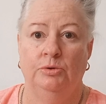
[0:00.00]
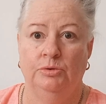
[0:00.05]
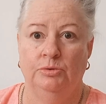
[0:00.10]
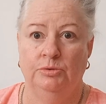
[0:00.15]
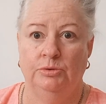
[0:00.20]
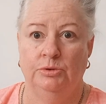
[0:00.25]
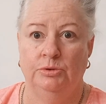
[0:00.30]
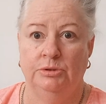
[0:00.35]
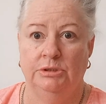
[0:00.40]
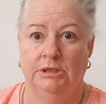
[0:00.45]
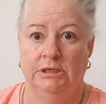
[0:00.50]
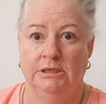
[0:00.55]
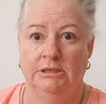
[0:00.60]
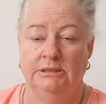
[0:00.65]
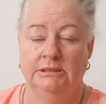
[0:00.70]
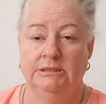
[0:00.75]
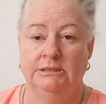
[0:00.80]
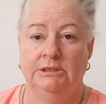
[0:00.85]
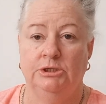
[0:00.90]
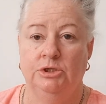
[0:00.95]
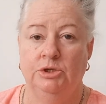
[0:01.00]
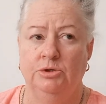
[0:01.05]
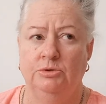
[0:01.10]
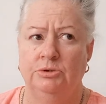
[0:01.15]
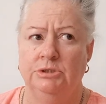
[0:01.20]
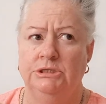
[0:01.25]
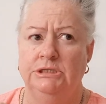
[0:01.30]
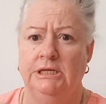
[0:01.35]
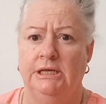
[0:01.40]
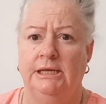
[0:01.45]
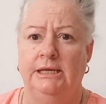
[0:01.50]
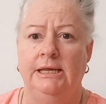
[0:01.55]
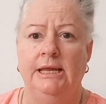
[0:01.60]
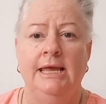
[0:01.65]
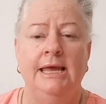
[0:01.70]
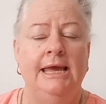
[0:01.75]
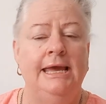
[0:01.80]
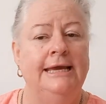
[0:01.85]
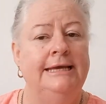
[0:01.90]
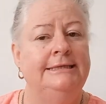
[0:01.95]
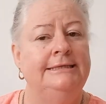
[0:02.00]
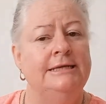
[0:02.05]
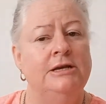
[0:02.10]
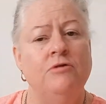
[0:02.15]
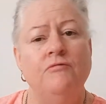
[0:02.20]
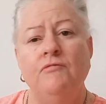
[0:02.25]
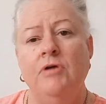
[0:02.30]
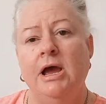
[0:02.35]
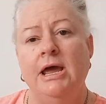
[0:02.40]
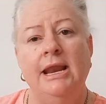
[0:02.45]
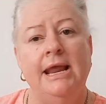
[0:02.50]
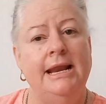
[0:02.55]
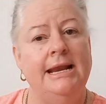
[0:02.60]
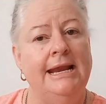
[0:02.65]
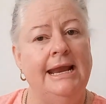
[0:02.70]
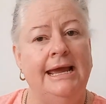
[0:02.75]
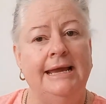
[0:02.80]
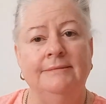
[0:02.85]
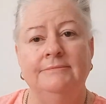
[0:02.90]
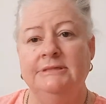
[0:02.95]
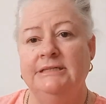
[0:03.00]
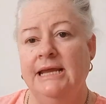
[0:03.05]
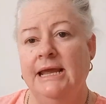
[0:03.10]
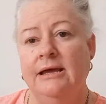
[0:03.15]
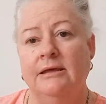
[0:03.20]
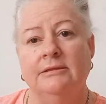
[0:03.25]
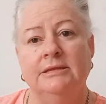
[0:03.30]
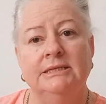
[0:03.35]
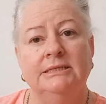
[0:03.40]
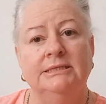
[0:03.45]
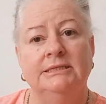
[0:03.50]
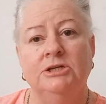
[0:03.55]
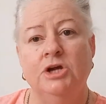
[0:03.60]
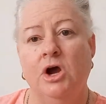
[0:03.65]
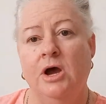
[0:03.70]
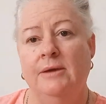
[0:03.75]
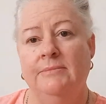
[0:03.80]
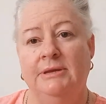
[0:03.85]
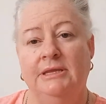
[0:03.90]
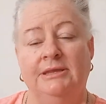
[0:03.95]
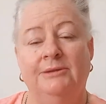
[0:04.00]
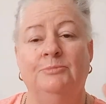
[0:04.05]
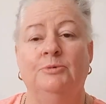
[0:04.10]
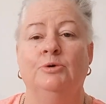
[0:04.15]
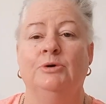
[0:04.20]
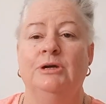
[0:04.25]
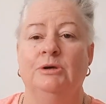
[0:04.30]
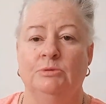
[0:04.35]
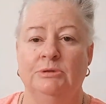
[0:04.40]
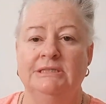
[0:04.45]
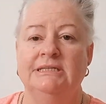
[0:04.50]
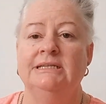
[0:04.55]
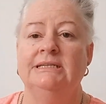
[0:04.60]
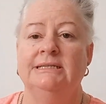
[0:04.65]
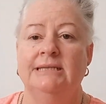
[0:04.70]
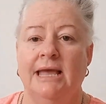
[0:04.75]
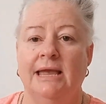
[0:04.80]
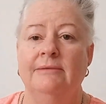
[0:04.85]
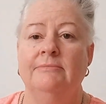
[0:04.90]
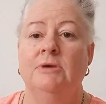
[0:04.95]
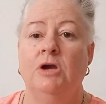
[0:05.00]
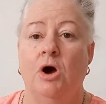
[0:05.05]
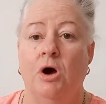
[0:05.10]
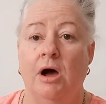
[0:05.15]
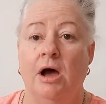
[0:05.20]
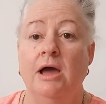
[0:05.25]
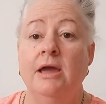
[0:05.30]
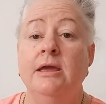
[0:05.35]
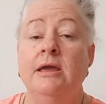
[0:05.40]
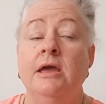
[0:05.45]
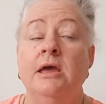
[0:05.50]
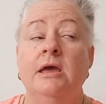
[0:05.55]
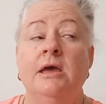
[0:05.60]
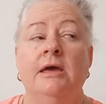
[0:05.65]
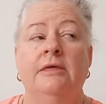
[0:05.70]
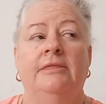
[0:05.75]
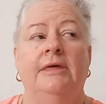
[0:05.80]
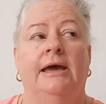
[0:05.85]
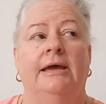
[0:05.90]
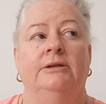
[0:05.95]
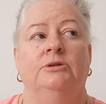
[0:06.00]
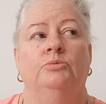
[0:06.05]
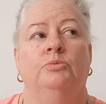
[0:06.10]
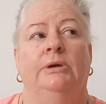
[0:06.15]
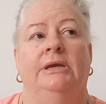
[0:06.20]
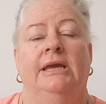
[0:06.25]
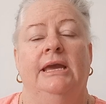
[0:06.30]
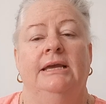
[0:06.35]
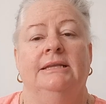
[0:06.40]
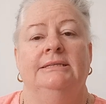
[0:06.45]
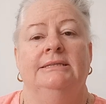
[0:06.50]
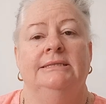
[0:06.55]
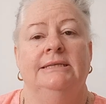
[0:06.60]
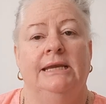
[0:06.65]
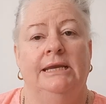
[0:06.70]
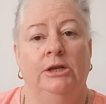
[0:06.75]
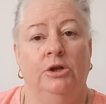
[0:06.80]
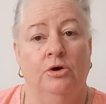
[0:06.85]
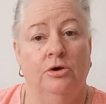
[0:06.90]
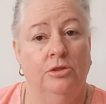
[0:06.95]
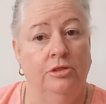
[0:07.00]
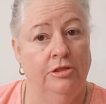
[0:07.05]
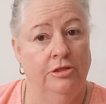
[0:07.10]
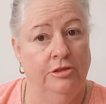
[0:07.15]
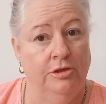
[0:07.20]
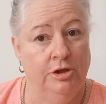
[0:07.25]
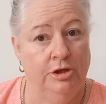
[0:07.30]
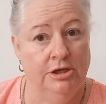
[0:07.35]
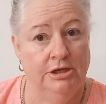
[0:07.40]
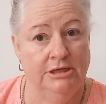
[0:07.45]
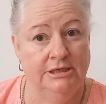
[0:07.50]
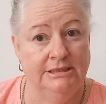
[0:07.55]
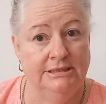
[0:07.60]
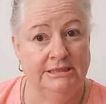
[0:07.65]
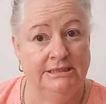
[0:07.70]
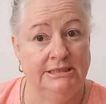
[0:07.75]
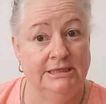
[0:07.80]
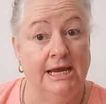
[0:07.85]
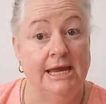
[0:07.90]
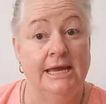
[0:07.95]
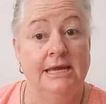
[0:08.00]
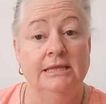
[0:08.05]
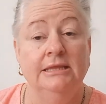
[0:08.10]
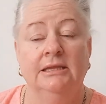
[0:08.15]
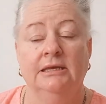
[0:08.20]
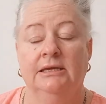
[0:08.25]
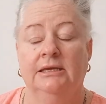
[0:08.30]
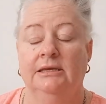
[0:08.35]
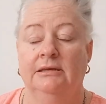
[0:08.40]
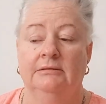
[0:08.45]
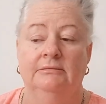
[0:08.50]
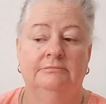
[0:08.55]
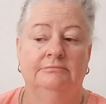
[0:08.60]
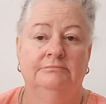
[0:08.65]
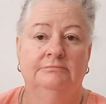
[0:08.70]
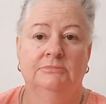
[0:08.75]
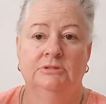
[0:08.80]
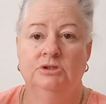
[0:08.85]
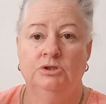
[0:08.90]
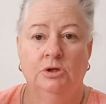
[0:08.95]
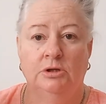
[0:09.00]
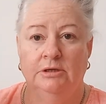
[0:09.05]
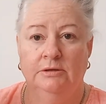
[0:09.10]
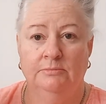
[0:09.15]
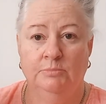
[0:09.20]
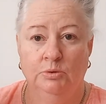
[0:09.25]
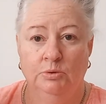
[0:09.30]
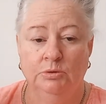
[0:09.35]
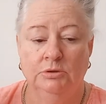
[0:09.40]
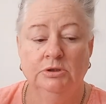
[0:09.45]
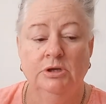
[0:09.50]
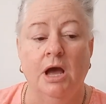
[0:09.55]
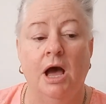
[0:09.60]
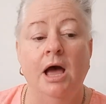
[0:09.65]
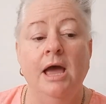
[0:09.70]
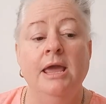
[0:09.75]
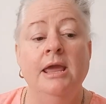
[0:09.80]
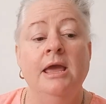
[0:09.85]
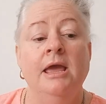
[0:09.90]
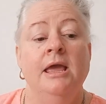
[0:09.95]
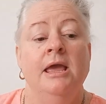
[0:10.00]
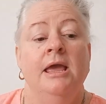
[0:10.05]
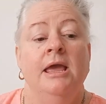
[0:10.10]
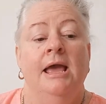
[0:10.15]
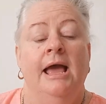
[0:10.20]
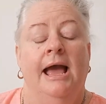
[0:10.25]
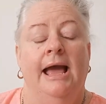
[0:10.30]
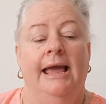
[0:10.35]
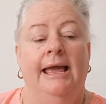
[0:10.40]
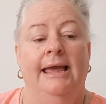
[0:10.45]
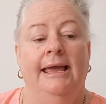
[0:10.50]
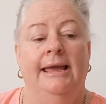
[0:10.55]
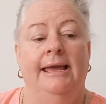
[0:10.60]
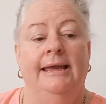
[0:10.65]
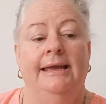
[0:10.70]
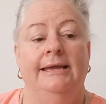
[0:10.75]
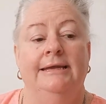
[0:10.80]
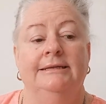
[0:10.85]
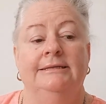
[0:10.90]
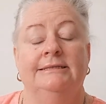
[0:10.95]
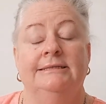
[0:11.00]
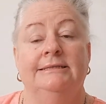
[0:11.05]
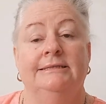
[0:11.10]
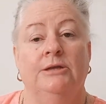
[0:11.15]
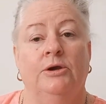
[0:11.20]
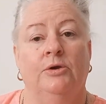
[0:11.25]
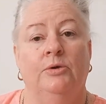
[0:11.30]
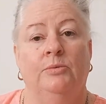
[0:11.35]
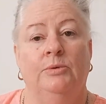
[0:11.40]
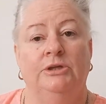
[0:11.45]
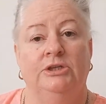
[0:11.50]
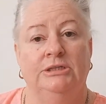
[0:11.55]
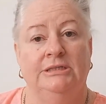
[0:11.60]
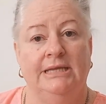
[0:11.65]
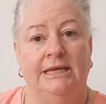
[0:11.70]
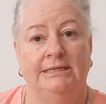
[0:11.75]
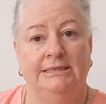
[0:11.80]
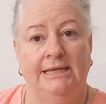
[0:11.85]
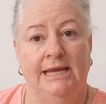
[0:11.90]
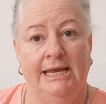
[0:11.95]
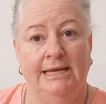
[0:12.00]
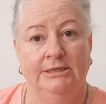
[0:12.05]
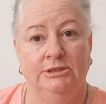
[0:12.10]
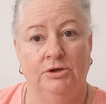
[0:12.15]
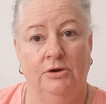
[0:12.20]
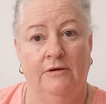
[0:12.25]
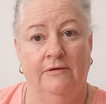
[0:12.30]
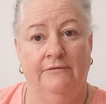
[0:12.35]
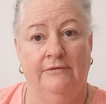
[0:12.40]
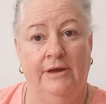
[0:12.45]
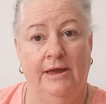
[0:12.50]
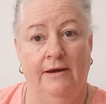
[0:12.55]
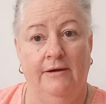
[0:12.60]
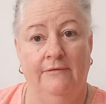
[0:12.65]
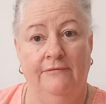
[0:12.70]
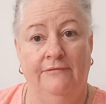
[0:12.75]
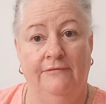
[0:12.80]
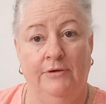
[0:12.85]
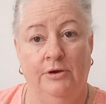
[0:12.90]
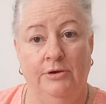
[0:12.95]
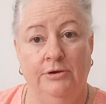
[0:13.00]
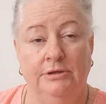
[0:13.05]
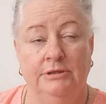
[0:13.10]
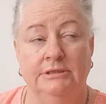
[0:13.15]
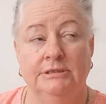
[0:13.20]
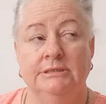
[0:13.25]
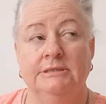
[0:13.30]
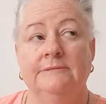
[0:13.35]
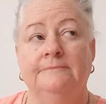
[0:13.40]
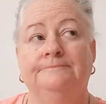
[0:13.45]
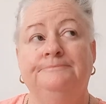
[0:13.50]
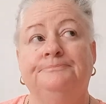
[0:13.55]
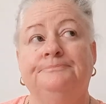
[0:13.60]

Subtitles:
through the security. He didn't write our name down this time in the book. It was the same guy that we had seen on Thursday, the solid bald guy. And so we just had to hand over our phones